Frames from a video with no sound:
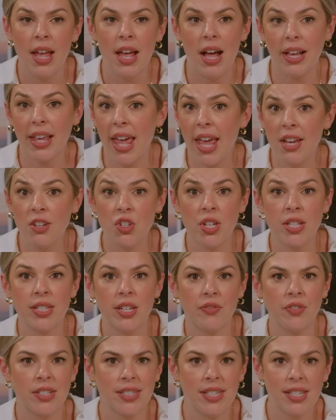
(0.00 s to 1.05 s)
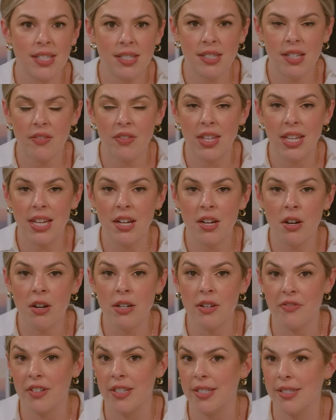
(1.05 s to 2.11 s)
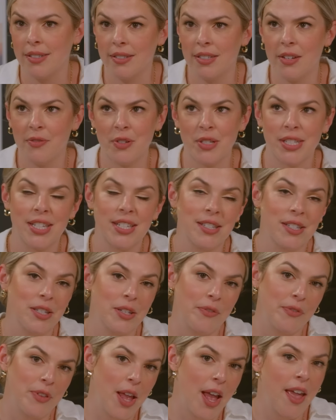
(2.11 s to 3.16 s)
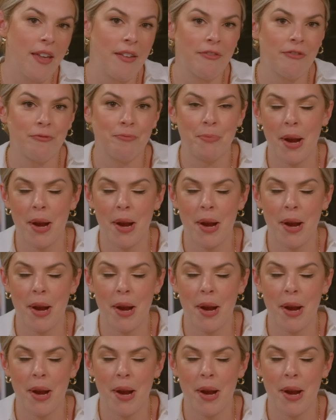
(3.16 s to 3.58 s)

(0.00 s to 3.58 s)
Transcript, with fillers: occasions, different seasons of the year, different different seasons of life,